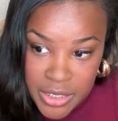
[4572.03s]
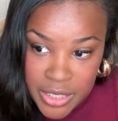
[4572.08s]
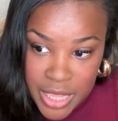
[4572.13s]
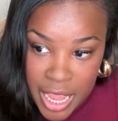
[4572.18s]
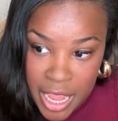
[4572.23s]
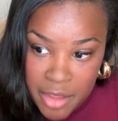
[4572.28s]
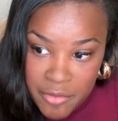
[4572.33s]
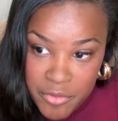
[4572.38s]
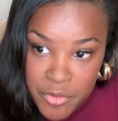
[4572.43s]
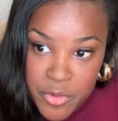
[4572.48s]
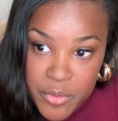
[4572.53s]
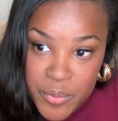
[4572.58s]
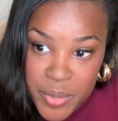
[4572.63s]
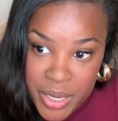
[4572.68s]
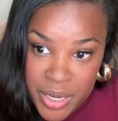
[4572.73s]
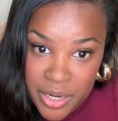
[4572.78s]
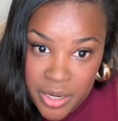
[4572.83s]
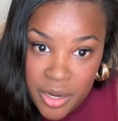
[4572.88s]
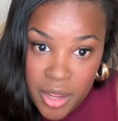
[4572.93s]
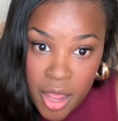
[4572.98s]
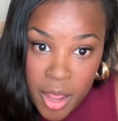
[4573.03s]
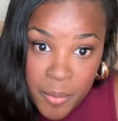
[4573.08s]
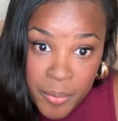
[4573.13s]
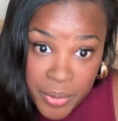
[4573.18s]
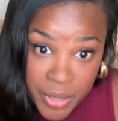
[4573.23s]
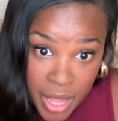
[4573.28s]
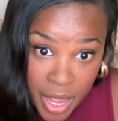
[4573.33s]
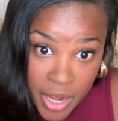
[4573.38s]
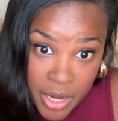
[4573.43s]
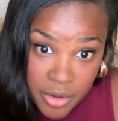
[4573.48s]
have you been
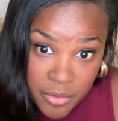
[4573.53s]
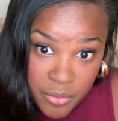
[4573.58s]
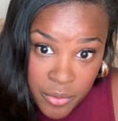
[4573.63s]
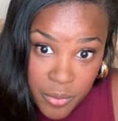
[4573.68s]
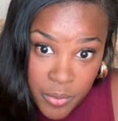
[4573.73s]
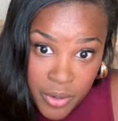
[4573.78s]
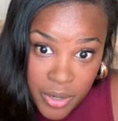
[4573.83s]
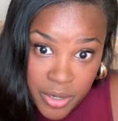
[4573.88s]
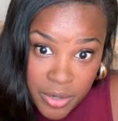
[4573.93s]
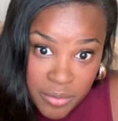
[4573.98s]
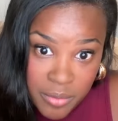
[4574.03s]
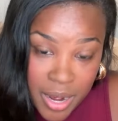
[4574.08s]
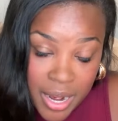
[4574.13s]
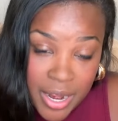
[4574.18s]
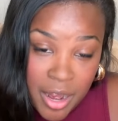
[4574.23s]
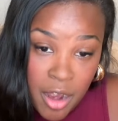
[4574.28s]
applying for, right?